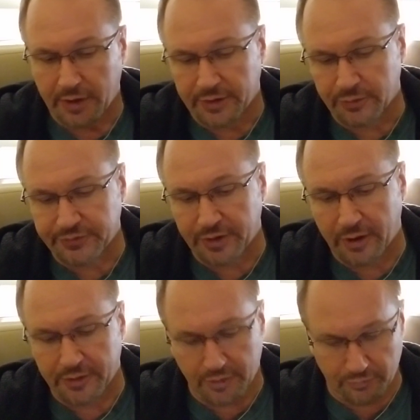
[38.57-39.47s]
There was an
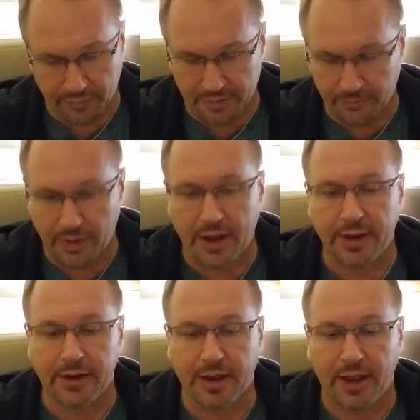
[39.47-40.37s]
article written by
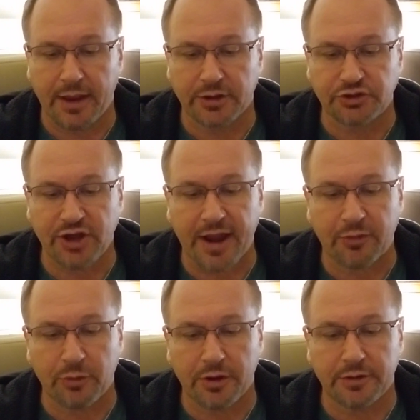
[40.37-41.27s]
a
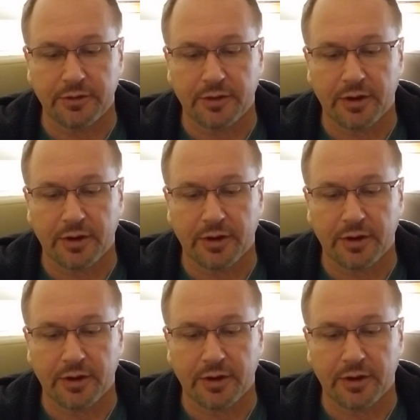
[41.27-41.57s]
Jacqueline